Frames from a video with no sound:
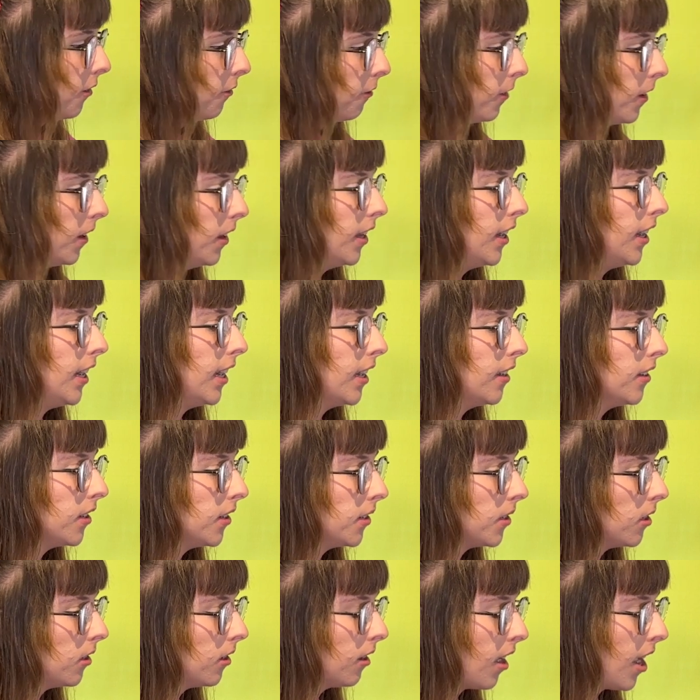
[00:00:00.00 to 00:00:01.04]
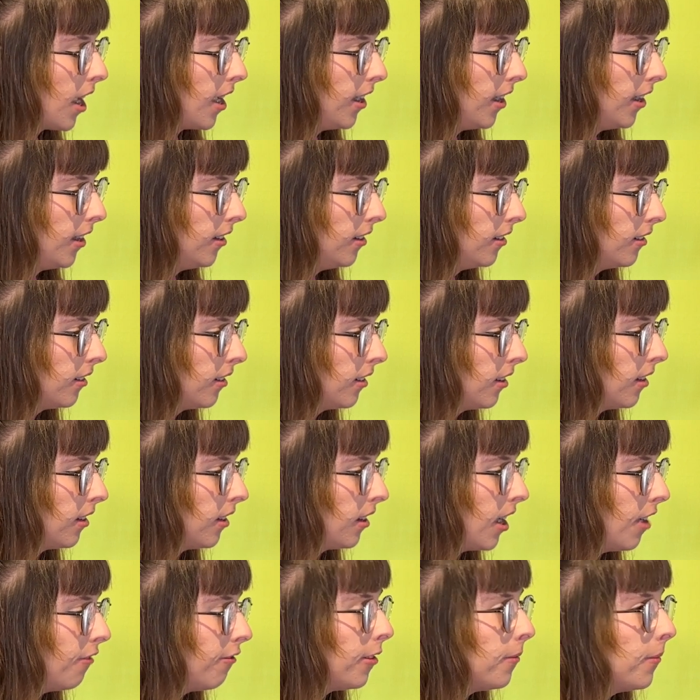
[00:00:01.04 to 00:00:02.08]
really into songwriting.
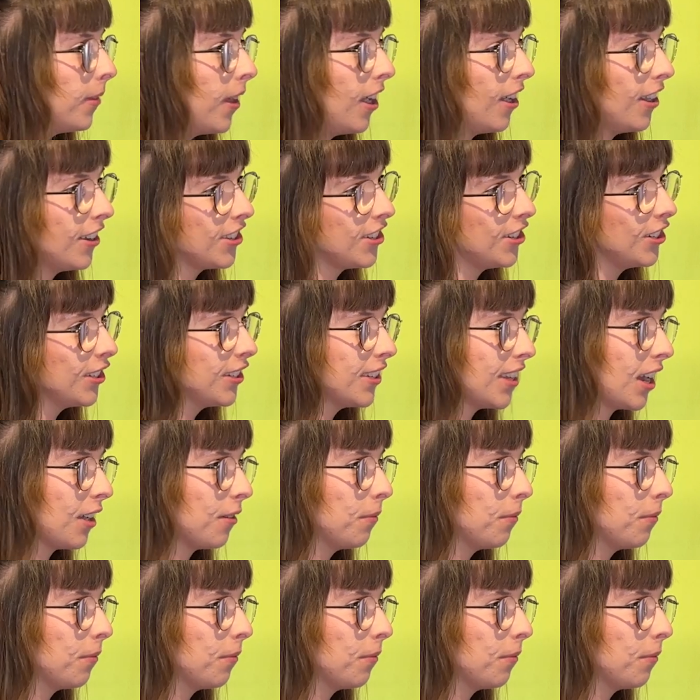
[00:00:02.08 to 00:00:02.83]
And from there, it's just,